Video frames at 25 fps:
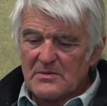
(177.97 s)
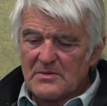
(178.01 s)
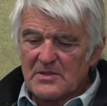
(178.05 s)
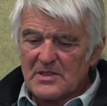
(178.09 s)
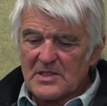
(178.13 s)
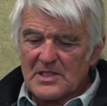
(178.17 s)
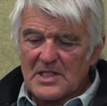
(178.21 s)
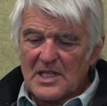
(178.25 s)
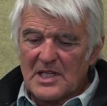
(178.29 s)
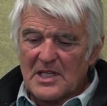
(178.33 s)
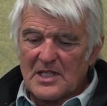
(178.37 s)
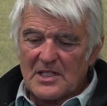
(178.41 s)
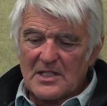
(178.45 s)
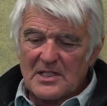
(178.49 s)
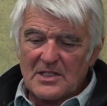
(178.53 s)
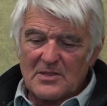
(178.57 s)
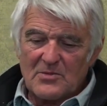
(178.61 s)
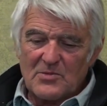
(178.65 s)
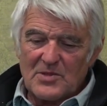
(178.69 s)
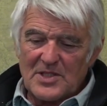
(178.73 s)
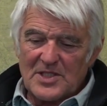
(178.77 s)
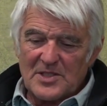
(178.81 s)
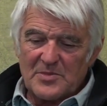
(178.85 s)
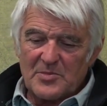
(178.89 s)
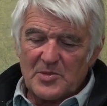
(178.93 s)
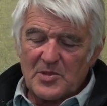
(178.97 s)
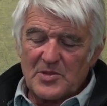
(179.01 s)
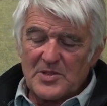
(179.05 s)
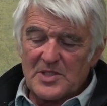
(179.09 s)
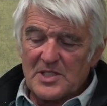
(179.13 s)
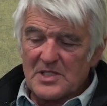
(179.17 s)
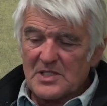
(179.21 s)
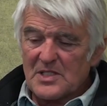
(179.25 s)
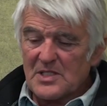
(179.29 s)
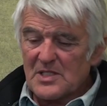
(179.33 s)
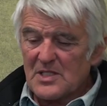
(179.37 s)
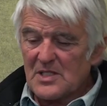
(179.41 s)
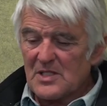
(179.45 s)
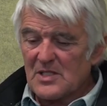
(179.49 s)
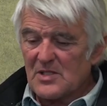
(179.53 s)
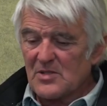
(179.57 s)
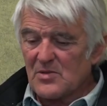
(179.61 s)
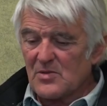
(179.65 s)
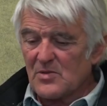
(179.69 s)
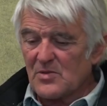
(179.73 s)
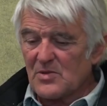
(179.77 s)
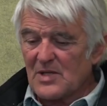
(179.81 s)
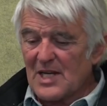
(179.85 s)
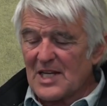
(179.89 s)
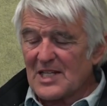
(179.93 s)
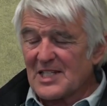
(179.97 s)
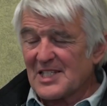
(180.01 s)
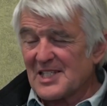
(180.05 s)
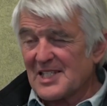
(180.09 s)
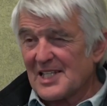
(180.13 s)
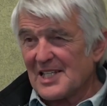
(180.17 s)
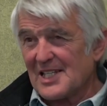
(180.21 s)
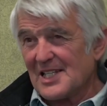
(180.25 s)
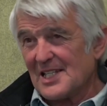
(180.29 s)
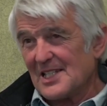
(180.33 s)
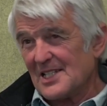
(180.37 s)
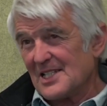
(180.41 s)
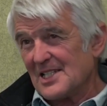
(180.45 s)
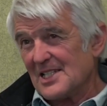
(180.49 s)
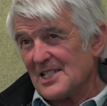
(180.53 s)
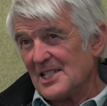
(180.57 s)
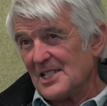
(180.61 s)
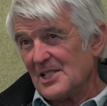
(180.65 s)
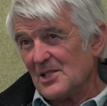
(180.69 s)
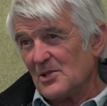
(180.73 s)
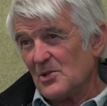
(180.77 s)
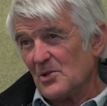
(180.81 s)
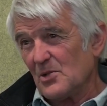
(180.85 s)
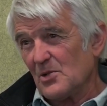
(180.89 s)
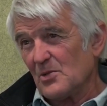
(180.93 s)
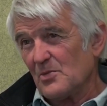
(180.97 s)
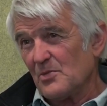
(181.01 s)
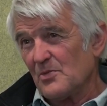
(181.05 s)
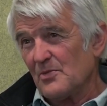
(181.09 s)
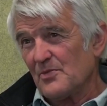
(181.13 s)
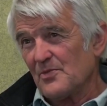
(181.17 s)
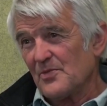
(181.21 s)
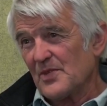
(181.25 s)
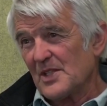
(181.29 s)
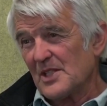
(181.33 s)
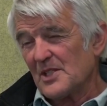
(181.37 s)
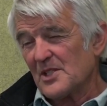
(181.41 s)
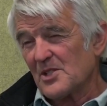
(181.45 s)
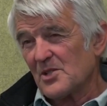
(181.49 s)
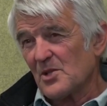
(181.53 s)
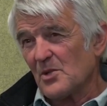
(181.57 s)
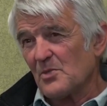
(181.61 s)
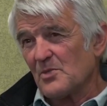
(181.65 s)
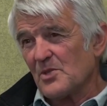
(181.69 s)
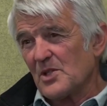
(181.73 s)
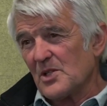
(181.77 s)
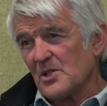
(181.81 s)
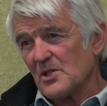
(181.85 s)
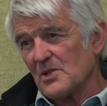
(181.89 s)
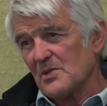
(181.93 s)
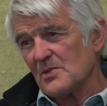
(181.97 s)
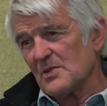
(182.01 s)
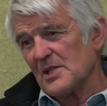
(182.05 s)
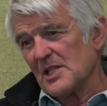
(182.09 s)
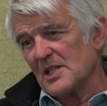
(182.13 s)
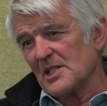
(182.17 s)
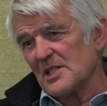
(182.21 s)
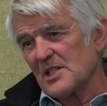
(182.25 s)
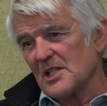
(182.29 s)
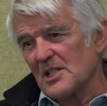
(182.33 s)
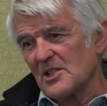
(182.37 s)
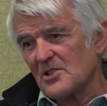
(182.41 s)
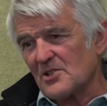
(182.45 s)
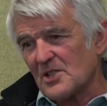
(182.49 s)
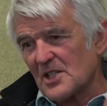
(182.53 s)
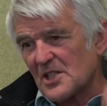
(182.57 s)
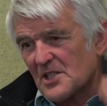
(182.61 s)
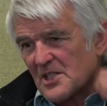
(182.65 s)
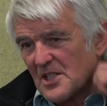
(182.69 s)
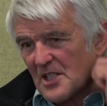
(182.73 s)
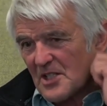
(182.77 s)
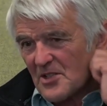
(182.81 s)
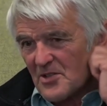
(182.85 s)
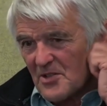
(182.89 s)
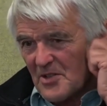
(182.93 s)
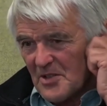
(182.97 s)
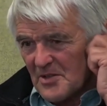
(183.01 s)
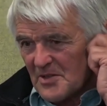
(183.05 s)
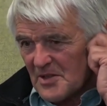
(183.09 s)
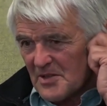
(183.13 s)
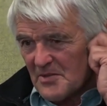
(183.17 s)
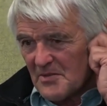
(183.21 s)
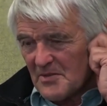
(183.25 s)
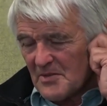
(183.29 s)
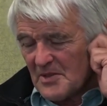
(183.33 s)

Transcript: startled responses or anxiety or insomnia, etc., etc.